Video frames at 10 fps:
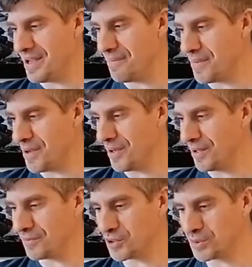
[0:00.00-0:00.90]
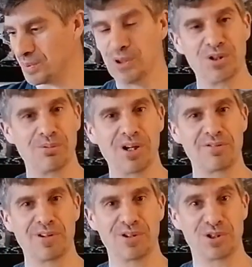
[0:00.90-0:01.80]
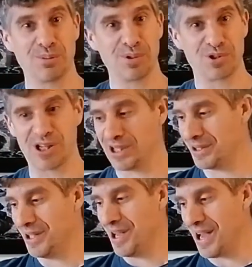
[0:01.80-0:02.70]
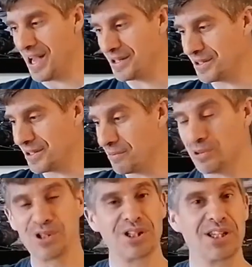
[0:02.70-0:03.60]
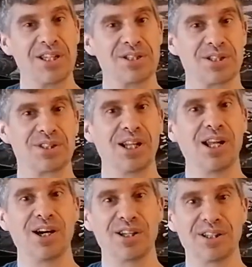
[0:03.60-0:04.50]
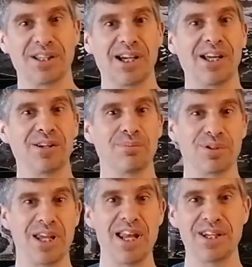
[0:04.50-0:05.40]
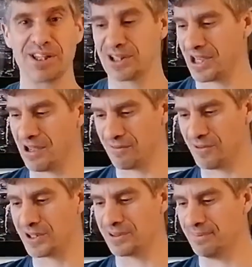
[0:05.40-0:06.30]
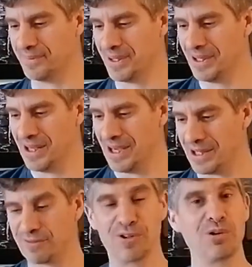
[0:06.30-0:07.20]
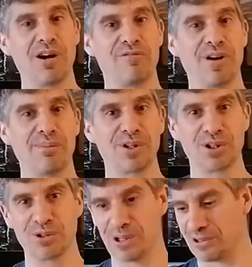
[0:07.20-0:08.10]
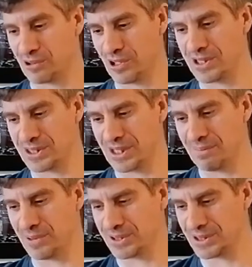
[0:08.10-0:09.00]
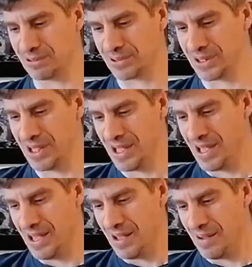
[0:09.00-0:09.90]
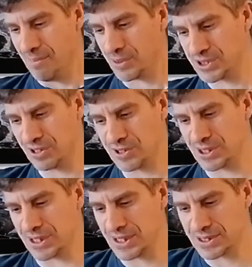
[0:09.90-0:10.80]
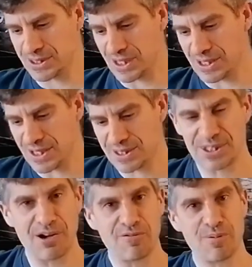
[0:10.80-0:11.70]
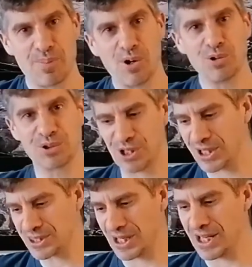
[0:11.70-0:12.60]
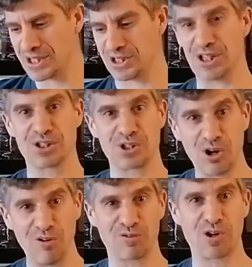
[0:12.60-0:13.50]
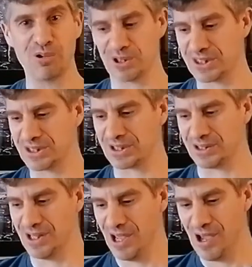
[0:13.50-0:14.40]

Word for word: Um, I've just pulled the wife out of the tumble dryer, and uh, one of the kids is still hiding, and I'm pretending I can't find him. And if you know our family, you know how crazy that might sound. But seriously, this self imposed isolation is tough going, isn't it?